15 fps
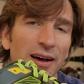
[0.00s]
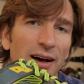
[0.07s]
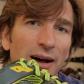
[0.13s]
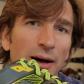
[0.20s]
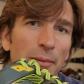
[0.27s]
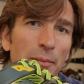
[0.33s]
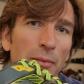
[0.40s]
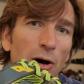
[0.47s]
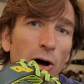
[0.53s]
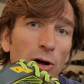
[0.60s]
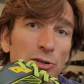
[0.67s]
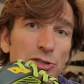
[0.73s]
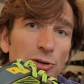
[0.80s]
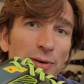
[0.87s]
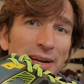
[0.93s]

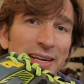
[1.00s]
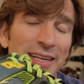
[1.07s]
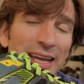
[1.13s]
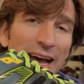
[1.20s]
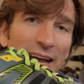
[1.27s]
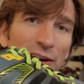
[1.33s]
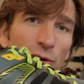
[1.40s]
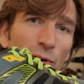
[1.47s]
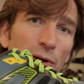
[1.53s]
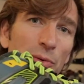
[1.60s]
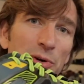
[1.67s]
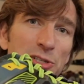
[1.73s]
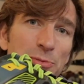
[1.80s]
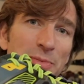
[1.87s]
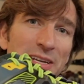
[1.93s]
all-terrain category,
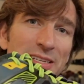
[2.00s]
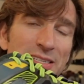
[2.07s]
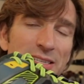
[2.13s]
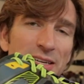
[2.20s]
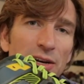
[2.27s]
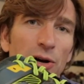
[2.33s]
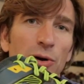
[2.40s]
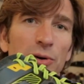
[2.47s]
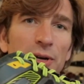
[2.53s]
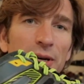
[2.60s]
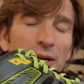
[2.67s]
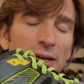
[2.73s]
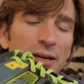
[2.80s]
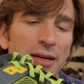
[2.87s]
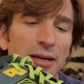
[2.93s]
which means that
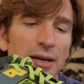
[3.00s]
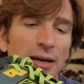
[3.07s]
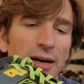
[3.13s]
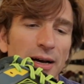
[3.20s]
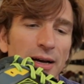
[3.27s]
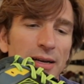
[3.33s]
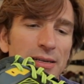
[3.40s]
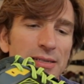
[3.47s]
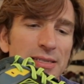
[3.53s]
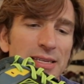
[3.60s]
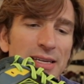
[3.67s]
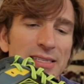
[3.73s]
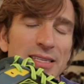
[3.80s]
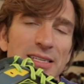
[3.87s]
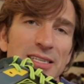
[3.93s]
Hoka
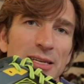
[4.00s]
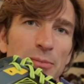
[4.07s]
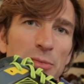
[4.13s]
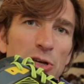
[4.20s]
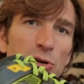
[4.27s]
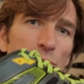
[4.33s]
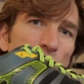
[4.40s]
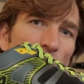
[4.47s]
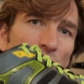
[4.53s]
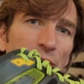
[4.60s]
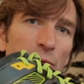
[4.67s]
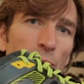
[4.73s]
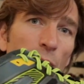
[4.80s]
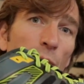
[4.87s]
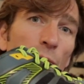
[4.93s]
says this can be used on
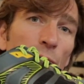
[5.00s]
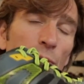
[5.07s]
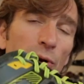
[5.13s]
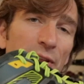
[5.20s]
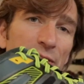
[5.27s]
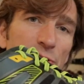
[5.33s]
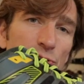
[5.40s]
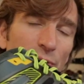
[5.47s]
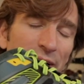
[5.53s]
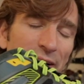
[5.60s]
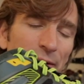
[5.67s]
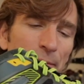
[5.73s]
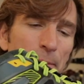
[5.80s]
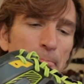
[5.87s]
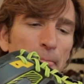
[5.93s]
the road or on the
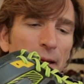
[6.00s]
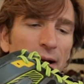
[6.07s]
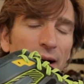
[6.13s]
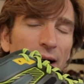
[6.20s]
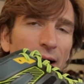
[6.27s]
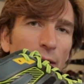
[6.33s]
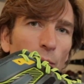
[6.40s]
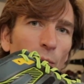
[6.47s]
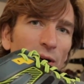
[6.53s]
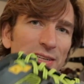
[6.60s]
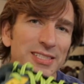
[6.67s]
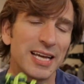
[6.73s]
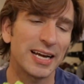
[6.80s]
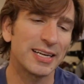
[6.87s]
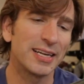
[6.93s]
trail. While
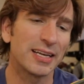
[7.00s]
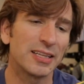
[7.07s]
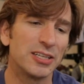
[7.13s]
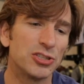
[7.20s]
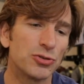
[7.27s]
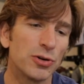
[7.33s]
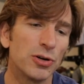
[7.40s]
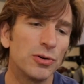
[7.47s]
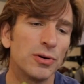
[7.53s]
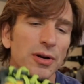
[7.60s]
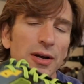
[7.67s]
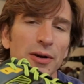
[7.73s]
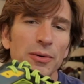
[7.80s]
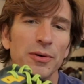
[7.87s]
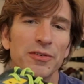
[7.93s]
technically true,
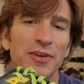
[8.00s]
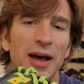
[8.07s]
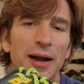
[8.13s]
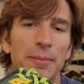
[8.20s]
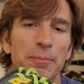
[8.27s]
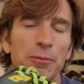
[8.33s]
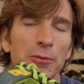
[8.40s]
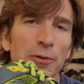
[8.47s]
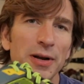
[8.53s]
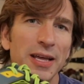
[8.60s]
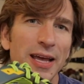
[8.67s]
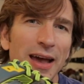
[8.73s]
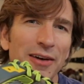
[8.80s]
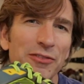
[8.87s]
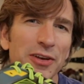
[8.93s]
we've got a
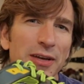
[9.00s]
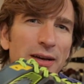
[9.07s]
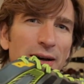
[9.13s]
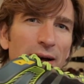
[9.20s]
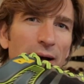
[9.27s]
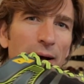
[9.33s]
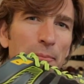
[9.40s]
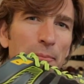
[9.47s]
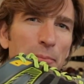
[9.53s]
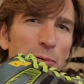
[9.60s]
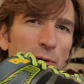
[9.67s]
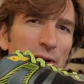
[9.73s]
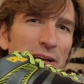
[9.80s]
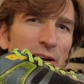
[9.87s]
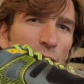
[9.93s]
pretty heavy,
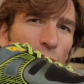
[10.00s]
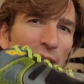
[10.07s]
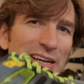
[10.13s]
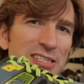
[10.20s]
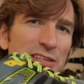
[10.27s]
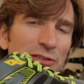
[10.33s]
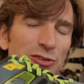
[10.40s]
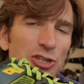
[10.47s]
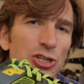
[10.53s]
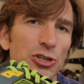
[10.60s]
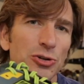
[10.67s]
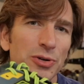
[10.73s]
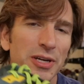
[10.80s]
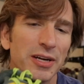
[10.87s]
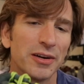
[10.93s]
pretty aggressive
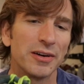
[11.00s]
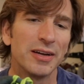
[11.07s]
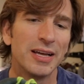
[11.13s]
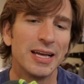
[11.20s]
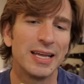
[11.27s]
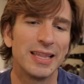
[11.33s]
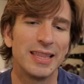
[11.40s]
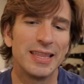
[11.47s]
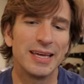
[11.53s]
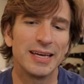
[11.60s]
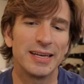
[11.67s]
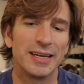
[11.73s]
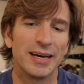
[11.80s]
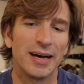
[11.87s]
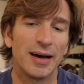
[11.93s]
shoe here
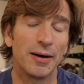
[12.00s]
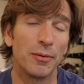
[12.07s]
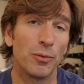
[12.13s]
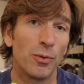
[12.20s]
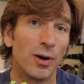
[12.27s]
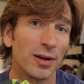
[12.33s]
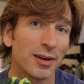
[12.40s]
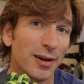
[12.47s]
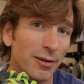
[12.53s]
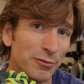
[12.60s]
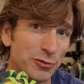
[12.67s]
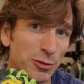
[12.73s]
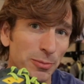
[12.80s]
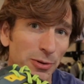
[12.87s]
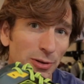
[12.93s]
that, while
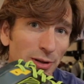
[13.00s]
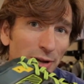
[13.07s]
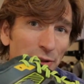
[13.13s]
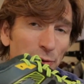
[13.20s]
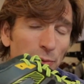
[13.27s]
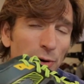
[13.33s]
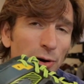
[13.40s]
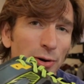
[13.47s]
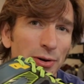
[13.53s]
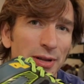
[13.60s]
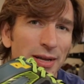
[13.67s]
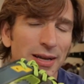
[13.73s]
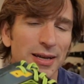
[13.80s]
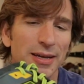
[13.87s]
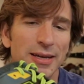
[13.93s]
comfortable on the road,
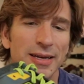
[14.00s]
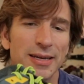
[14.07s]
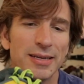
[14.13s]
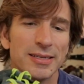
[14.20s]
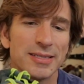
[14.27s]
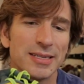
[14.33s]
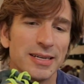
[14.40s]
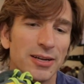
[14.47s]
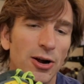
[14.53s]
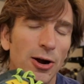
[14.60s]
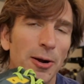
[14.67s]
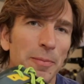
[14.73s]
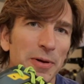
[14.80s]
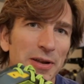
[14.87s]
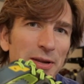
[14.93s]
is, in
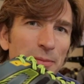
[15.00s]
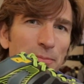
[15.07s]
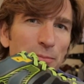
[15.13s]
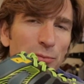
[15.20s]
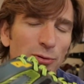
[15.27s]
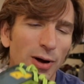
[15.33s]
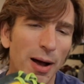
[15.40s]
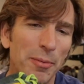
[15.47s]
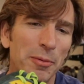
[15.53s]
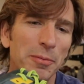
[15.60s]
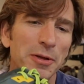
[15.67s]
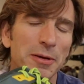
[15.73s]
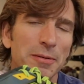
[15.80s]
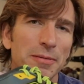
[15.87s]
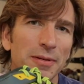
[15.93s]
our opinion,
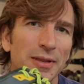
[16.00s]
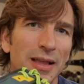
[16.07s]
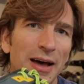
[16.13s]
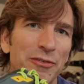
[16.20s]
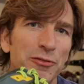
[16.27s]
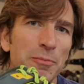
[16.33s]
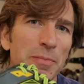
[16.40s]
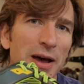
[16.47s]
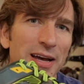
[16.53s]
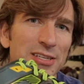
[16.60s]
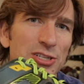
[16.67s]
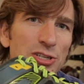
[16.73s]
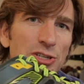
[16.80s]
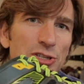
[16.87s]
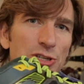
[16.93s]
probably left
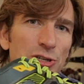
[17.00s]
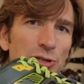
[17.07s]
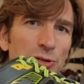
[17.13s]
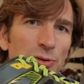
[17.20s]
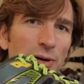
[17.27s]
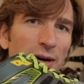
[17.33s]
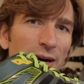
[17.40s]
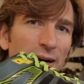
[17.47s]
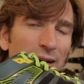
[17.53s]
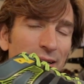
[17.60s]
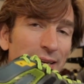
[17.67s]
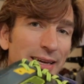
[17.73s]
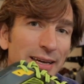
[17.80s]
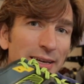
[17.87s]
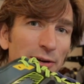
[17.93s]
best to
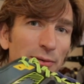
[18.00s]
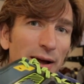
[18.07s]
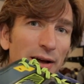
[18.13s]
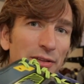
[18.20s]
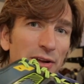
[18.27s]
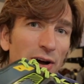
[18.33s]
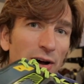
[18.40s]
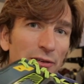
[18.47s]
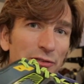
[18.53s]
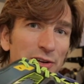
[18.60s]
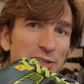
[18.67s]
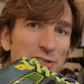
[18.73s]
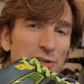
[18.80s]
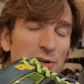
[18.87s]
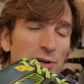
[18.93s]
kicking around the
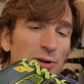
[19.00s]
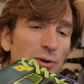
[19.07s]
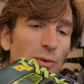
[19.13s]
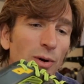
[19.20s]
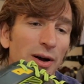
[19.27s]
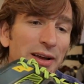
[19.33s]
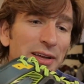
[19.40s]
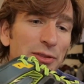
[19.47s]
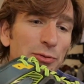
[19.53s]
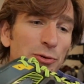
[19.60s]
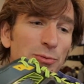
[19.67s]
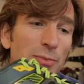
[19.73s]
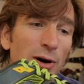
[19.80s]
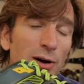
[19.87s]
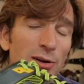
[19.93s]
office, walking
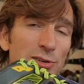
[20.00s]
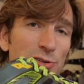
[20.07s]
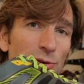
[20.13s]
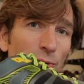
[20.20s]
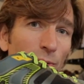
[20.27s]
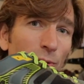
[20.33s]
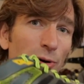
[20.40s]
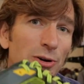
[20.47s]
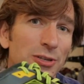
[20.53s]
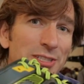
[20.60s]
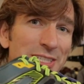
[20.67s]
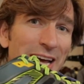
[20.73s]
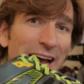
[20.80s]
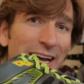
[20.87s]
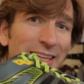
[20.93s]
through malls, or
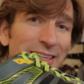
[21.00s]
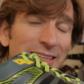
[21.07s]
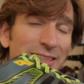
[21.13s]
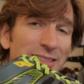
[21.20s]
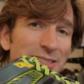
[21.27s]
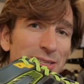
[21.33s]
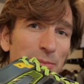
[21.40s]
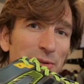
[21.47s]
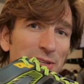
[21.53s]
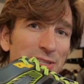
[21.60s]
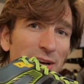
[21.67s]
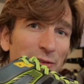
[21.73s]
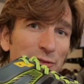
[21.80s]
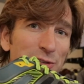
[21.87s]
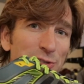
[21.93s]
tackling some of the
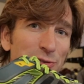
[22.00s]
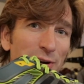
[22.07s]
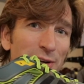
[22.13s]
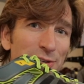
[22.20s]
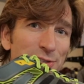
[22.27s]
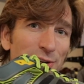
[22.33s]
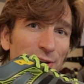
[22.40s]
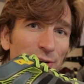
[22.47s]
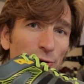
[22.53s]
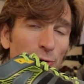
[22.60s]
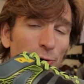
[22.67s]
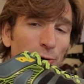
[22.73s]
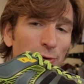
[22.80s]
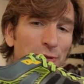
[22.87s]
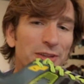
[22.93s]
toughest trails on
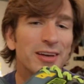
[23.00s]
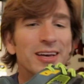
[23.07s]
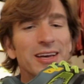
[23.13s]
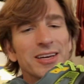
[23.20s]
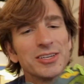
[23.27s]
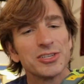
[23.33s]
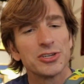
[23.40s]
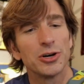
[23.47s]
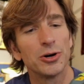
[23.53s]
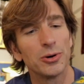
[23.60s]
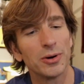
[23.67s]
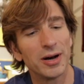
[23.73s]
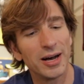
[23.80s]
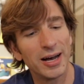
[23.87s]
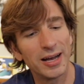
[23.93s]
earth. So